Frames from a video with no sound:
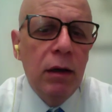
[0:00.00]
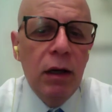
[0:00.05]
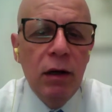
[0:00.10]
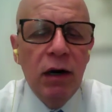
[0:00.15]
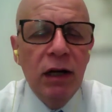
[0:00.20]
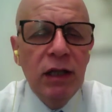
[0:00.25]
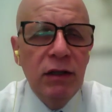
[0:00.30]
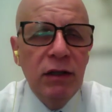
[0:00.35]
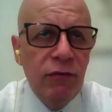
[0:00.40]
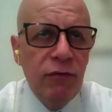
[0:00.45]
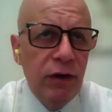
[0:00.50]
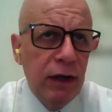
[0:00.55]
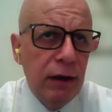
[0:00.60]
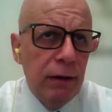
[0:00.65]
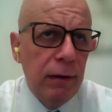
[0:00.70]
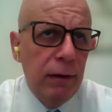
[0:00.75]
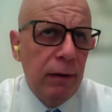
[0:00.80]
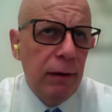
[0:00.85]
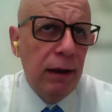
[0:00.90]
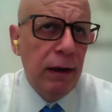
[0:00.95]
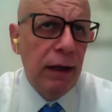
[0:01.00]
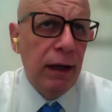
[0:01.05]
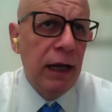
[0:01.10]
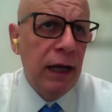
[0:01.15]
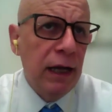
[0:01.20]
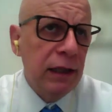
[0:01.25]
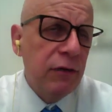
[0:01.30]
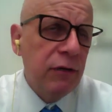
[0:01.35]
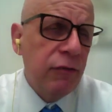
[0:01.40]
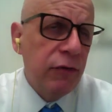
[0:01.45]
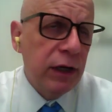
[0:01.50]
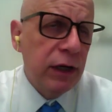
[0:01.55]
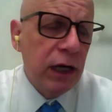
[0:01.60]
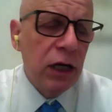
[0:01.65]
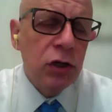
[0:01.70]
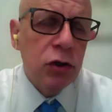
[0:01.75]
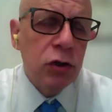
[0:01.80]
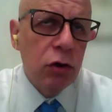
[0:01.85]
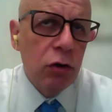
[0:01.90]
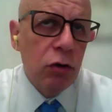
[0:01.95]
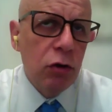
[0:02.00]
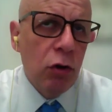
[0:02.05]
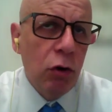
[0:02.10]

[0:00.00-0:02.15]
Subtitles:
a ratification